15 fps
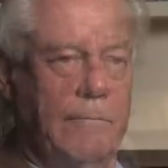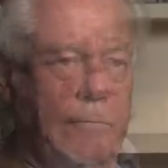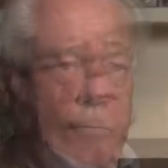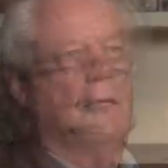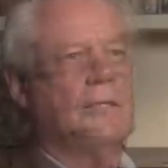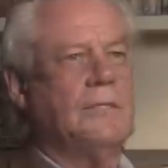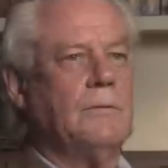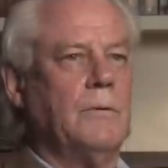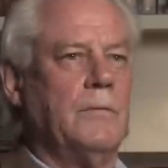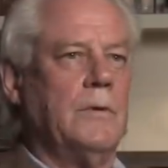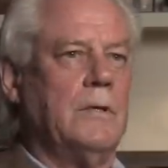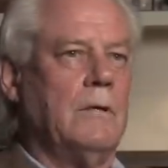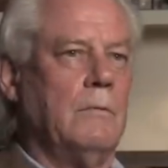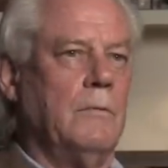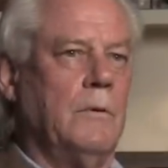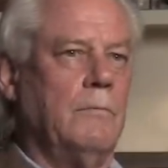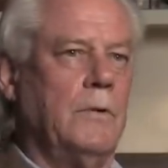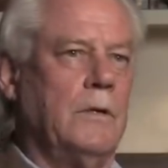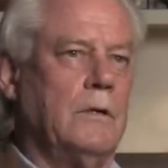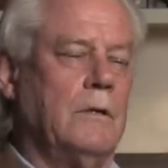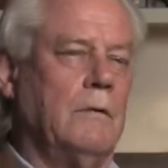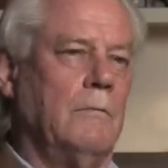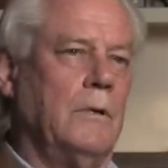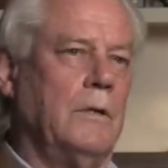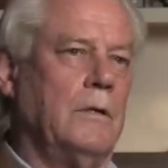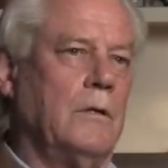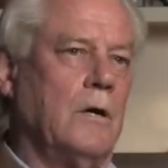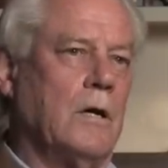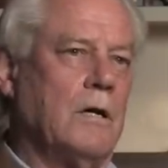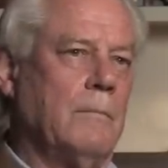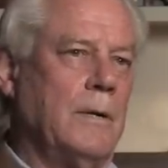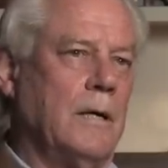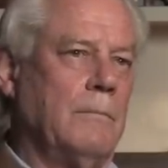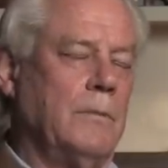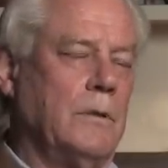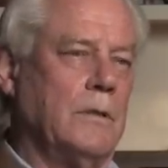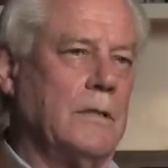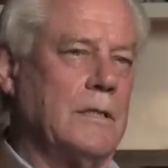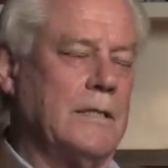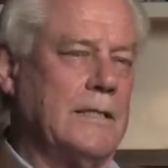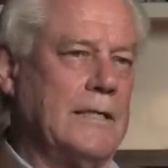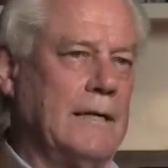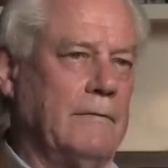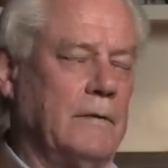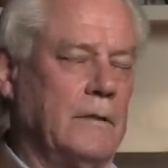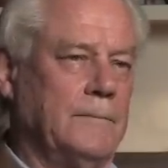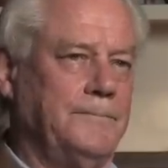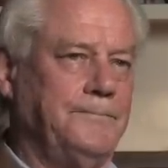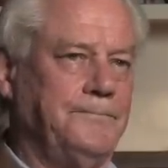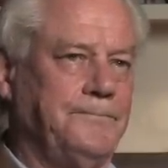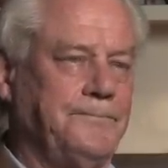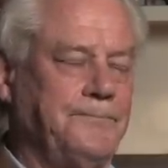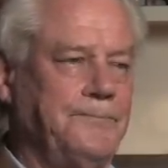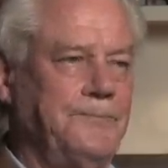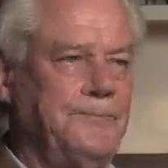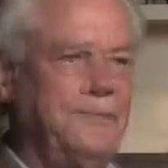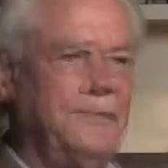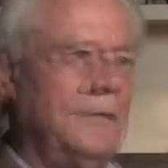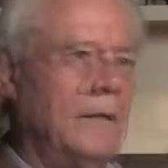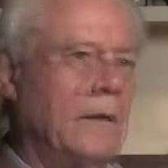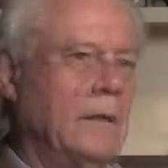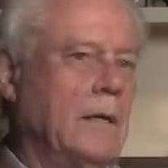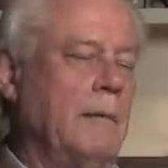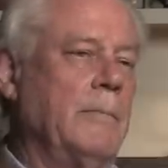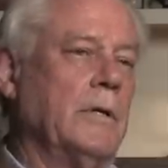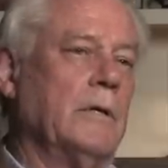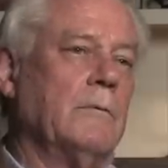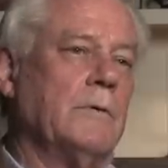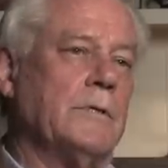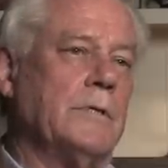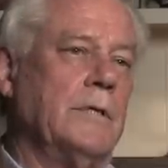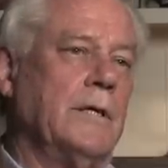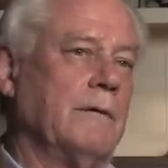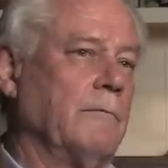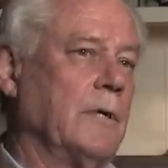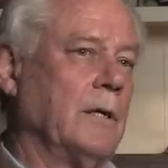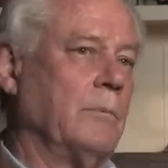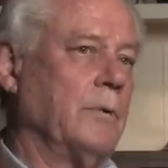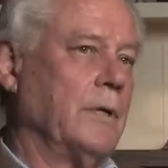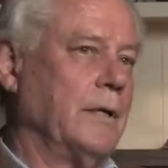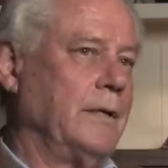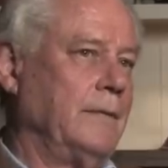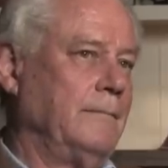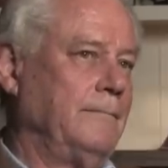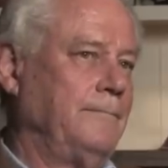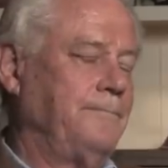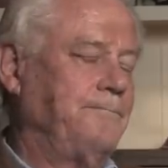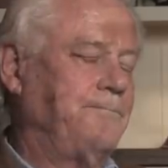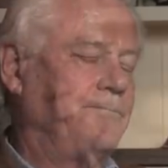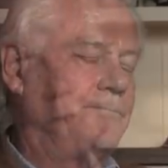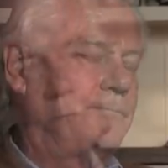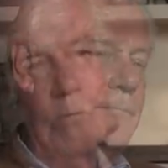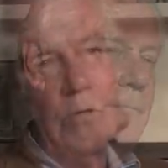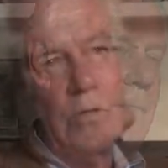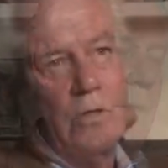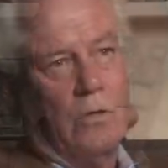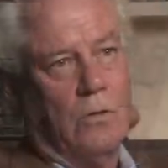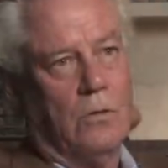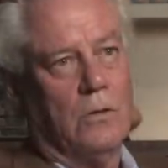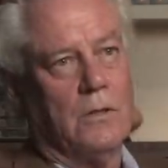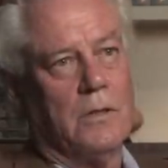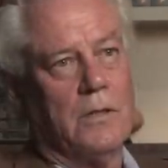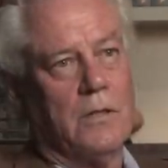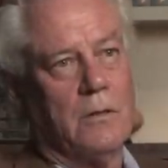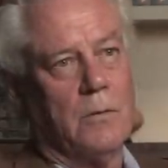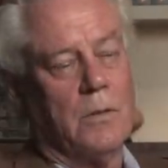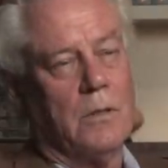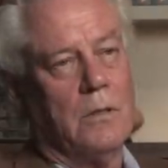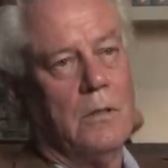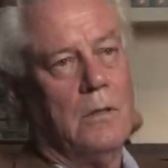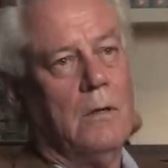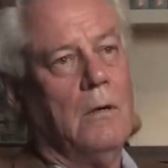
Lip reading: Next, when we talk about building 7, our building wasn't hit by a plane. We're told that there were